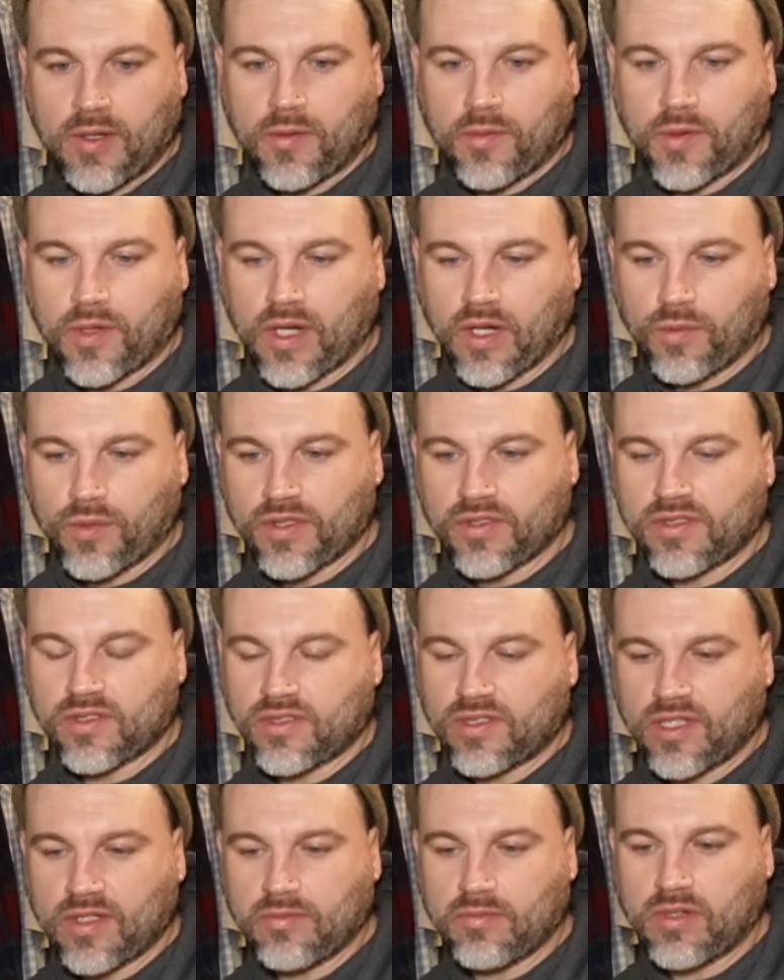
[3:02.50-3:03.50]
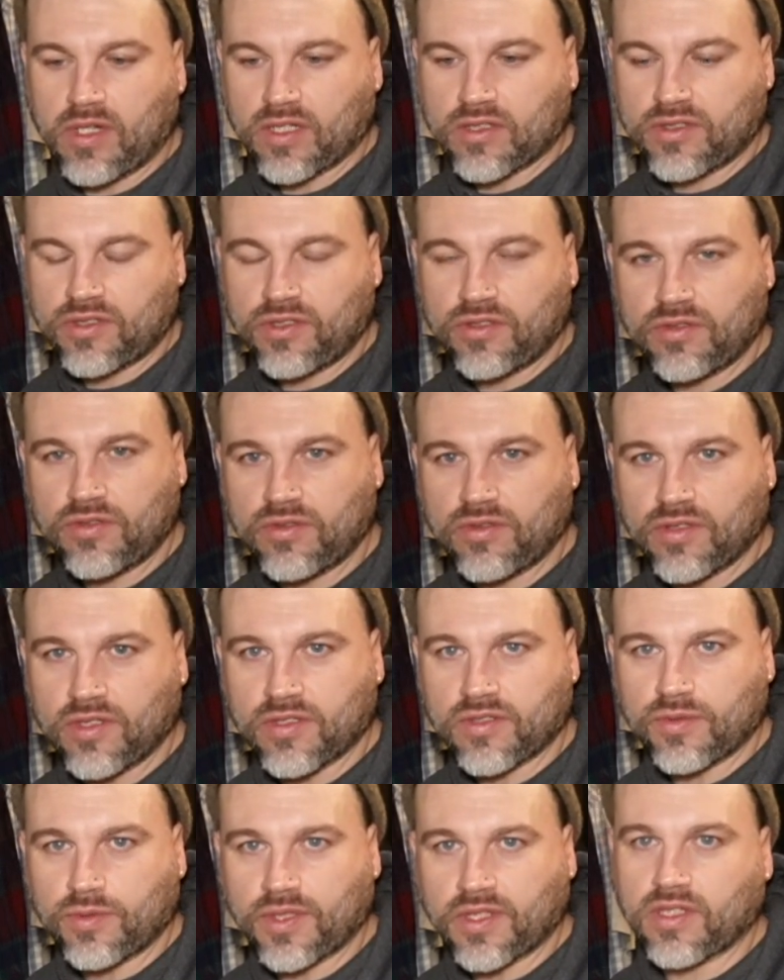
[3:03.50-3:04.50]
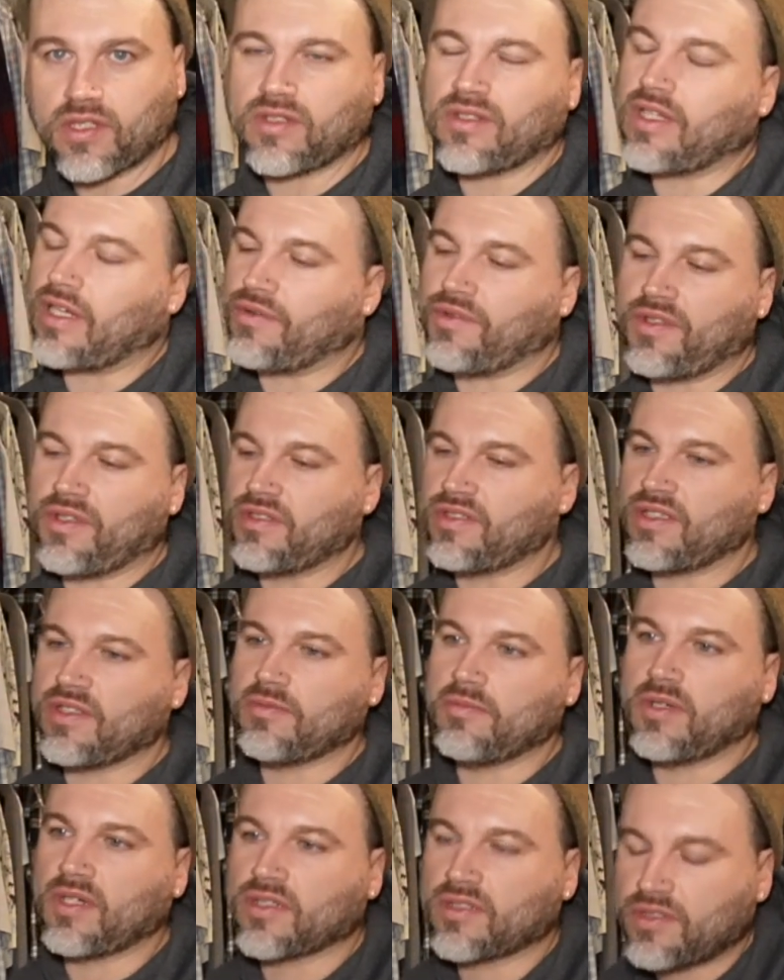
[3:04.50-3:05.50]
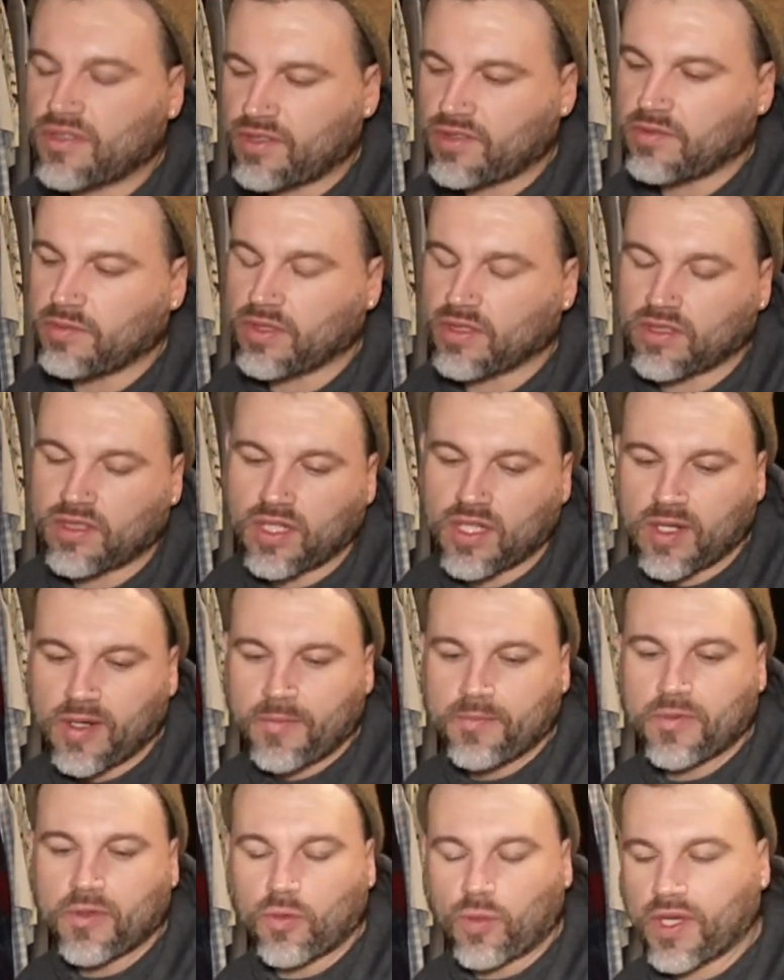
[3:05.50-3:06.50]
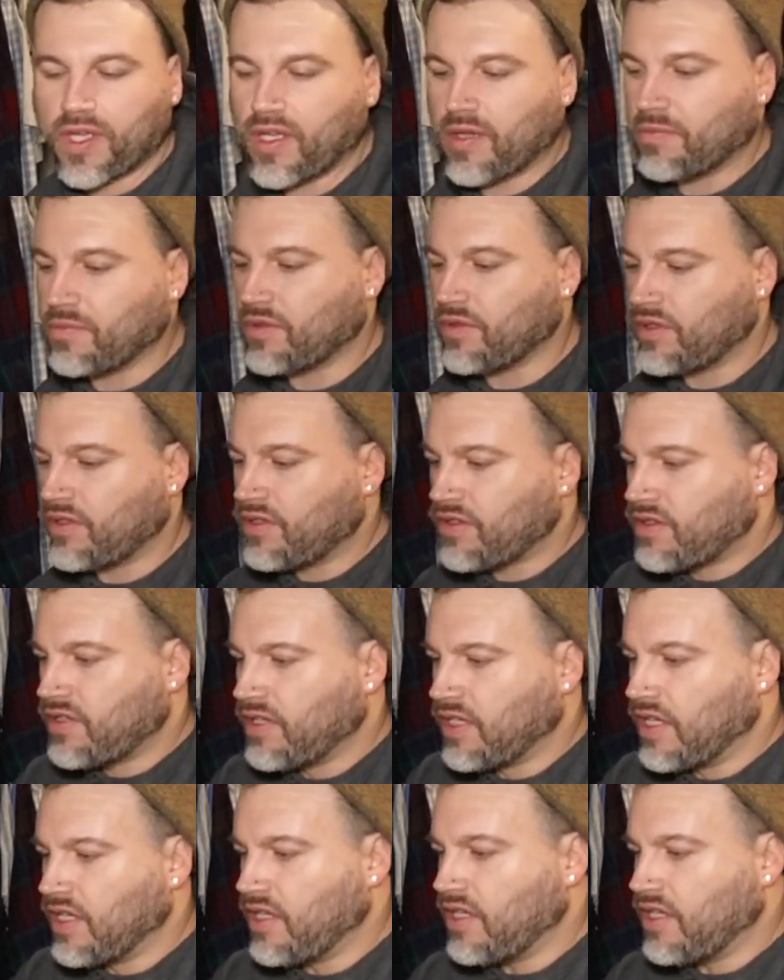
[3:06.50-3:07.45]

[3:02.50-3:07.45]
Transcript: when I went to Timbuk two this weekend. Not really Timbuk two, but way up north.